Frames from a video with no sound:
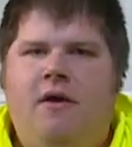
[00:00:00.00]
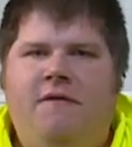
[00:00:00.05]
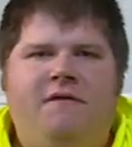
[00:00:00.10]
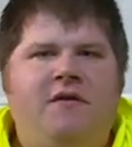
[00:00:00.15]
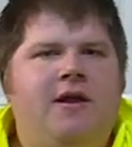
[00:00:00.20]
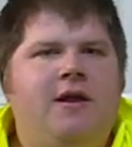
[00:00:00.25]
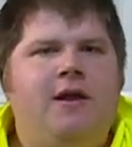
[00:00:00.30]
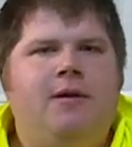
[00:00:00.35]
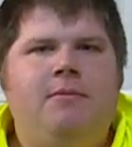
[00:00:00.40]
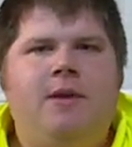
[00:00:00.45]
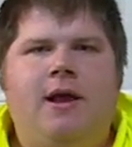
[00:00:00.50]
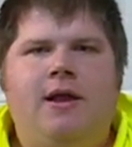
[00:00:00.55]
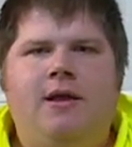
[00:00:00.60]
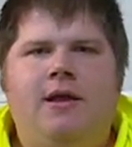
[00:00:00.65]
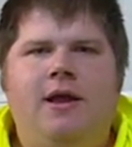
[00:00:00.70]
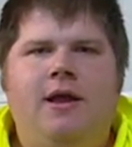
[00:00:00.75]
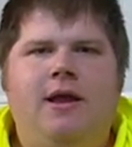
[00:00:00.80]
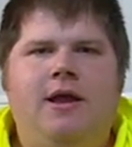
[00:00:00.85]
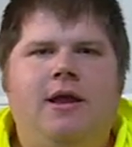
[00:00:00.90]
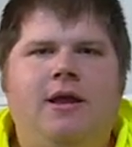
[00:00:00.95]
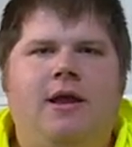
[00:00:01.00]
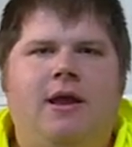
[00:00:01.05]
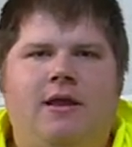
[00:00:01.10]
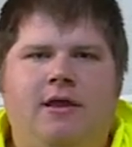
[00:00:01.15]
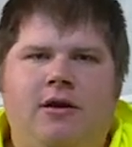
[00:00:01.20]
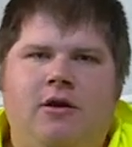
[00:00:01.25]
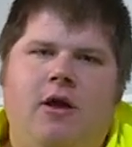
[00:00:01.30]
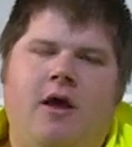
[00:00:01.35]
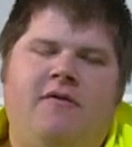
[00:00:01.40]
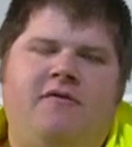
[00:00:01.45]
fitting may leak,
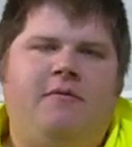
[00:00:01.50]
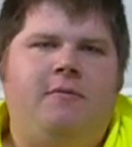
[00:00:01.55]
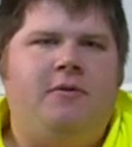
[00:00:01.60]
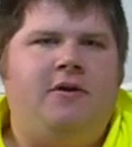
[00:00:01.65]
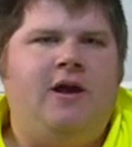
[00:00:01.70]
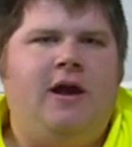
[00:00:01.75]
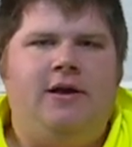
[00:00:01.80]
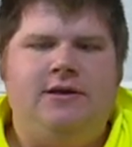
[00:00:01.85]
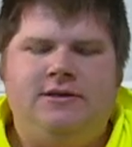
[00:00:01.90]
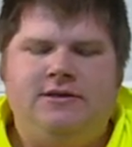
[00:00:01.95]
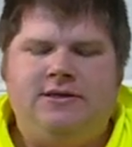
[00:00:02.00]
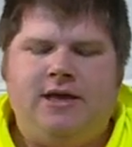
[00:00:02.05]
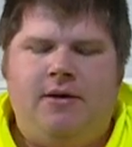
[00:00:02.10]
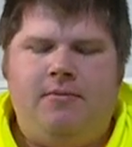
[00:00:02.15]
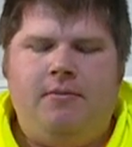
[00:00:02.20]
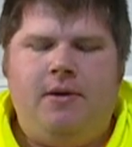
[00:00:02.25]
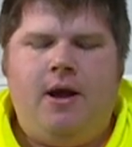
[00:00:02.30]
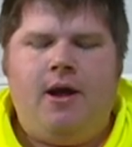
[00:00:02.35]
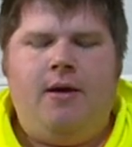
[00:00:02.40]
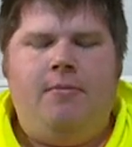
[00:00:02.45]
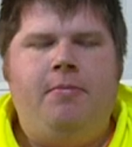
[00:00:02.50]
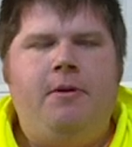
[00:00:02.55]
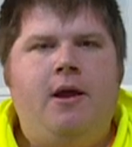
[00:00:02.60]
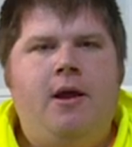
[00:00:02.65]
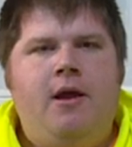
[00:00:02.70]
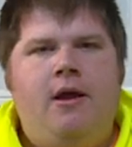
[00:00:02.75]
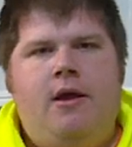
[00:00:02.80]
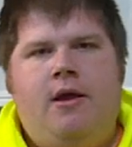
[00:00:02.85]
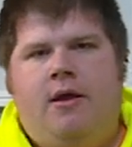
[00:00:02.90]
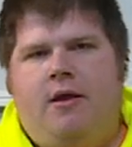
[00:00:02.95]
and you have to tighten something up.
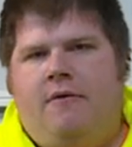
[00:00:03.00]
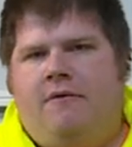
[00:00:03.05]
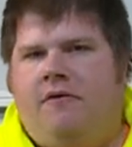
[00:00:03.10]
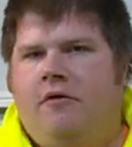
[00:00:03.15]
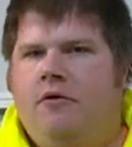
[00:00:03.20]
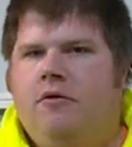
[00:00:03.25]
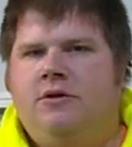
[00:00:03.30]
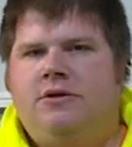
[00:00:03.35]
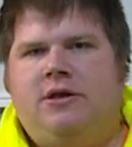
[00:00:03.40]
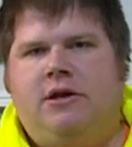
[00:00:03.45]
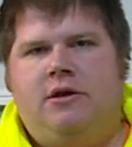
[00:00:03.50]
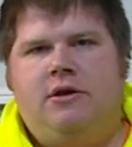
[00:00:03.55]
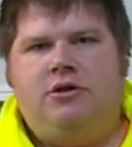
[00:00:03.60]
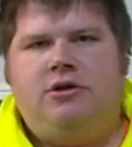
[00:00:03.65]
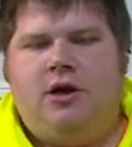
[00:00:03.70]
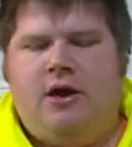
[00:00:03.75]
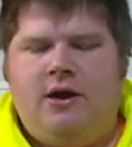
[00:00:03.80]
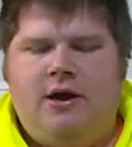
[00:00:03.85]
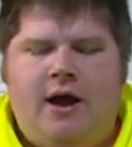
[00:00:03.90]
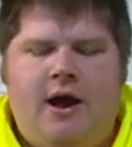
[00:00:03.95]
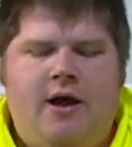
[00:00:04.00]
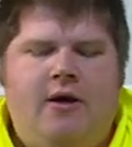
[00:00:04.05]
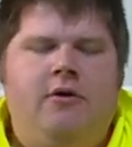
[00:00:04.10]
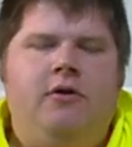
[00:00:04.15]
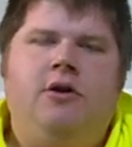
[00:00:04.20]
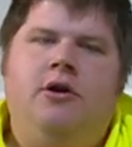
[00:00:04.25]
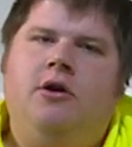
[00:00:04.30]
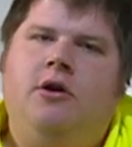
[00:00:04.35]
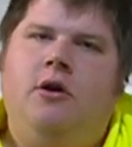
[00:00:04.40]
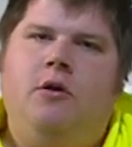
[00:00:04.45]
Fluid's going to drain out
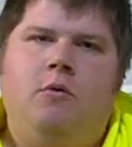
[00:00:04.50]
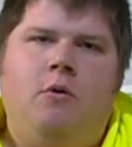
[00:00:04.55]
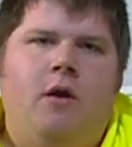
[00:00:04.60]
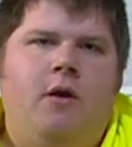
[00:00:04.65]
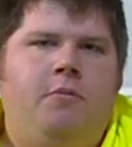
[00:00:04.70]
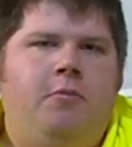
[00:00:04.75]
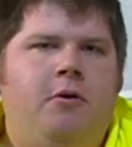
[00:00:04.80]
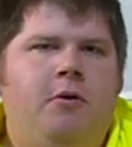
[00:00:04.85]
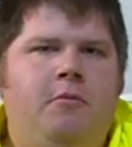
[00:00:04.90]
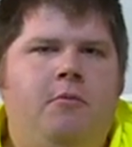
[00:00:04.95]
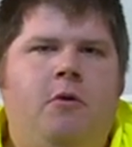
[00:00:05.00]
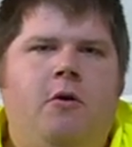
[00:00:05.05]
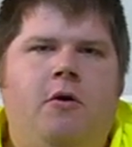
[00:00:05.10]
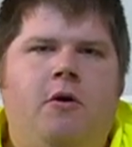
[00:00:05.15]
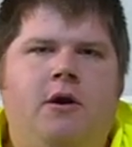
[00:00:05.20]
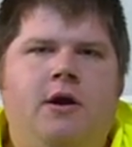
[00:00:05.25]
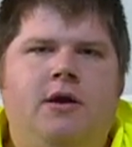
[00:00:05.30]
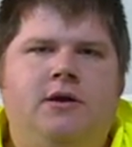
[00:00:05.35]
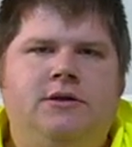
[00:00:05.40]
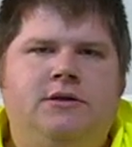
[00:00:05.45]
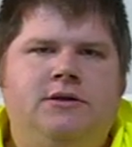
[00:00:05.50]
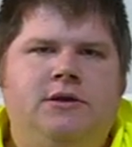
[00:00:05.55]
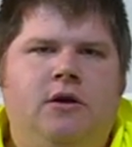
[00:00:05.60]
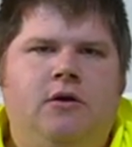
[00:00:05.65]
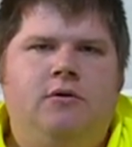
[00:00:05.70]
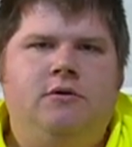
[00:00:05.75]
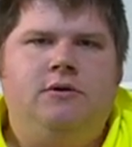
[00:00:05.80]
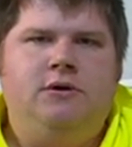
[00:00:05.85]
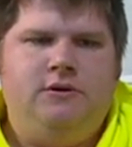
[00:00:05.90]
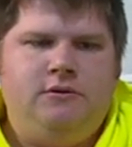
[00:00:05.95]
and you're going to want to put more in.
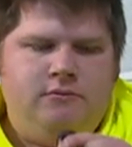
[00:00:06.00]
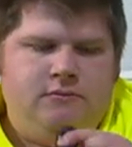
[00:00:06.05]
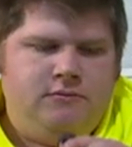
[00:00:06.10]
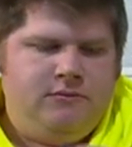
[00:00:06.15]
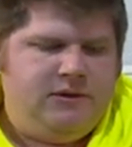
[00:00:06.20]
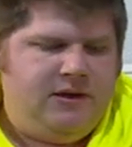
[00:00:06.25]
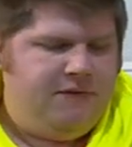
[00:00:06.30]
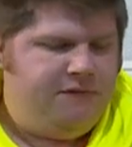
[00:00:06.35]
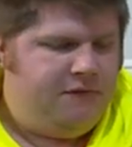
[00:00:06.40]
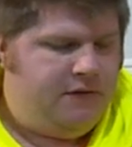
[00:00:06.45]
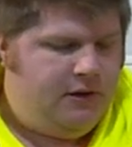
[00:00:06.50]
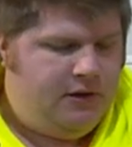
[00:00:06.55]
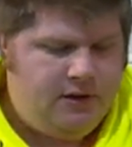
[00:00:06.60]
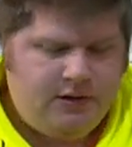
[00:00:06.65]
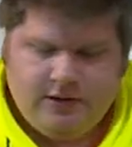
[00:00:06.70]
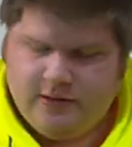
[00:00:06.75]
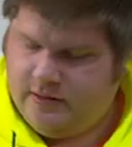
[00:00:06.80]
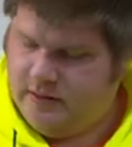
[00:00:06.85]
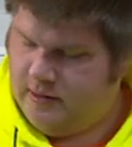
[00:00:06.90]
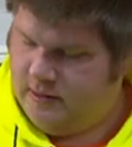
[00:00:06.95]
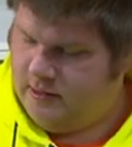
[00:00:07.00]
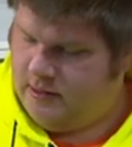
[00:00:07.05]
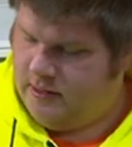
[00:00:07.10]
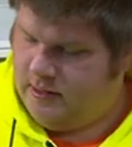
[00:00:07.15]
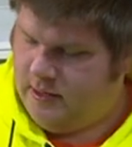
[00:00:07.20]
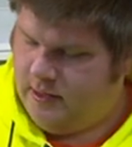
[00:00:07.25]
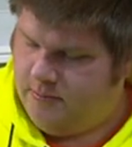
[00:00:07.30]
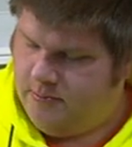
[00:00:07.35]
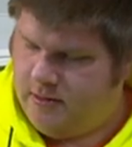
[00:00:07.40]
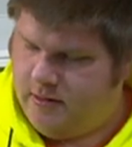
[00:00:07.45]
So definitely a good thing to
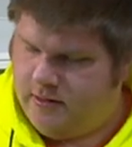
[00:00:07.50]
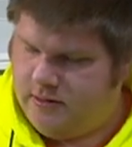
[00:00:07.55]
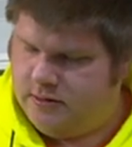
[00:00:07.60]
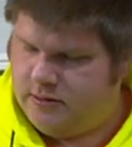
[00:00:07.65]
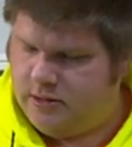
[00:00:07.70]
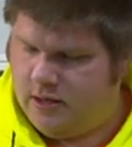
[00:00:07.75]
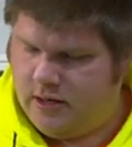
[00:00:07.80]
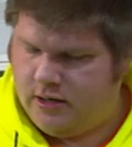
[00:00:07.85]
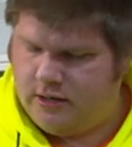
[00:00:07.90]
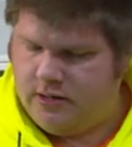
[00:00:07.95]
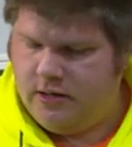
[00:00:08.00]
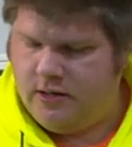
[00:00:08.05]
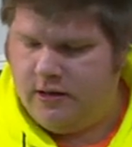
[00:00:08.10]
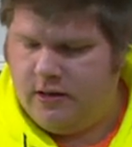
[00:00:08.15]
keep on the truck.